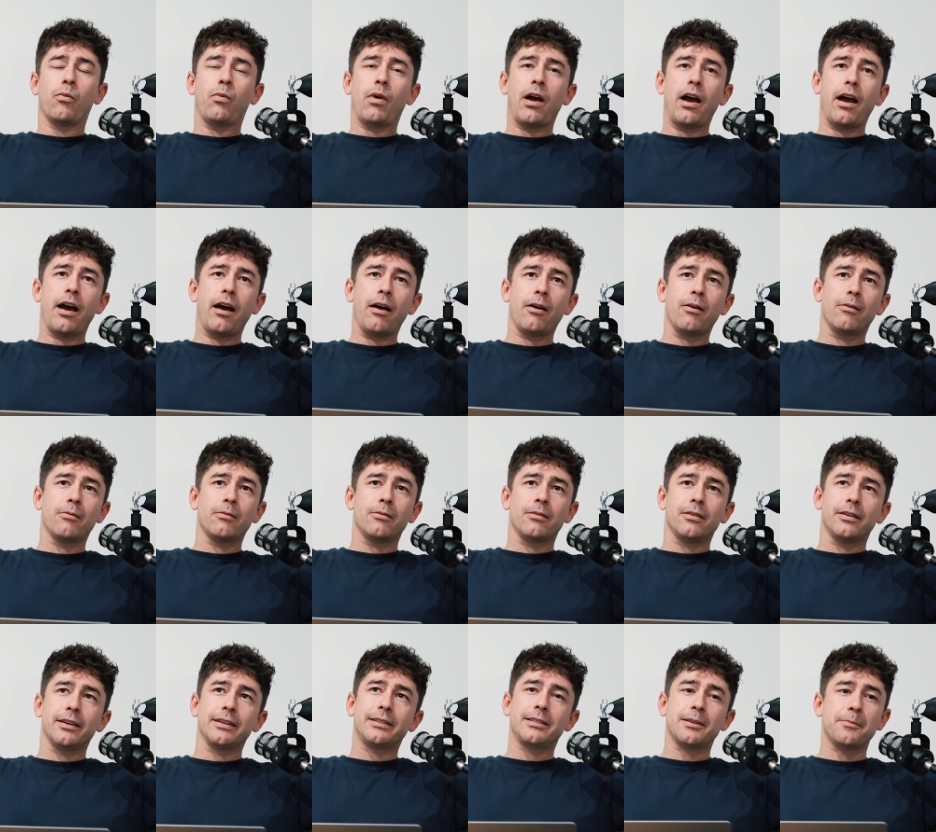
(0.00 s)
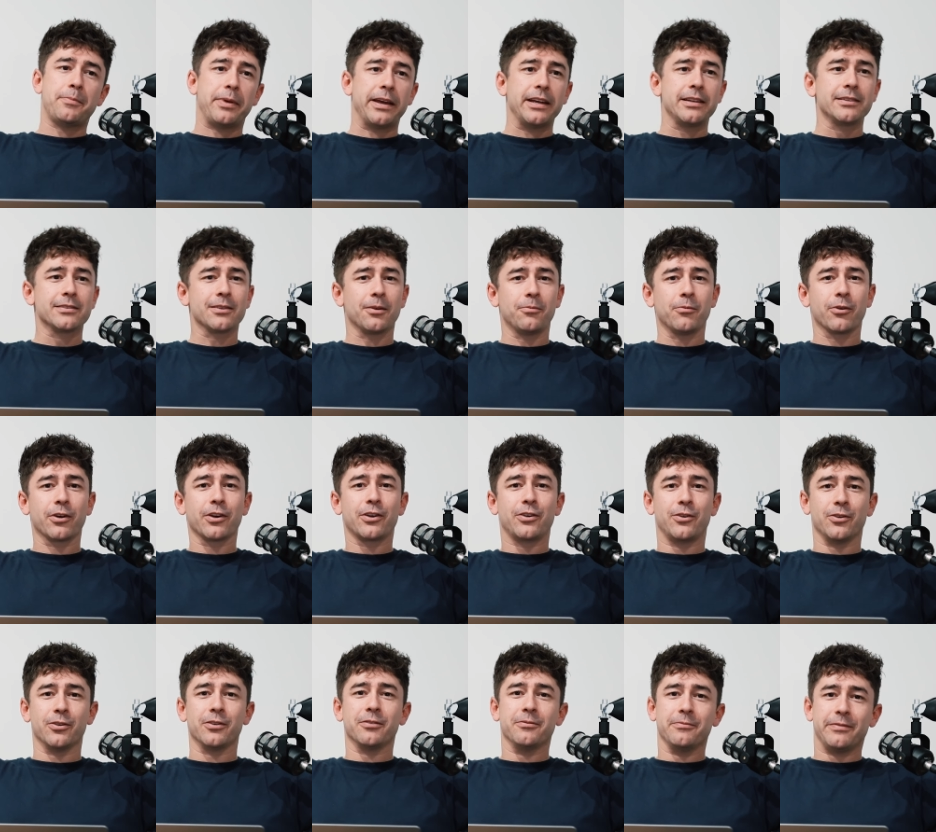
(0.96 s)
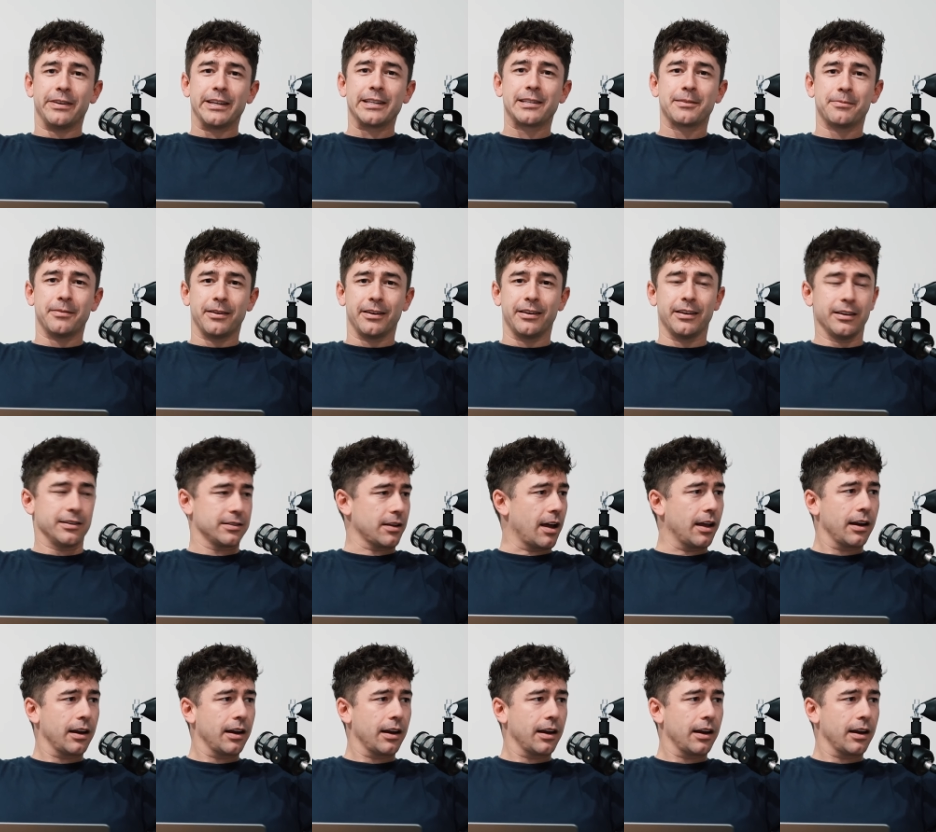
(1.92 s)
Well, it depends on what a good investment is.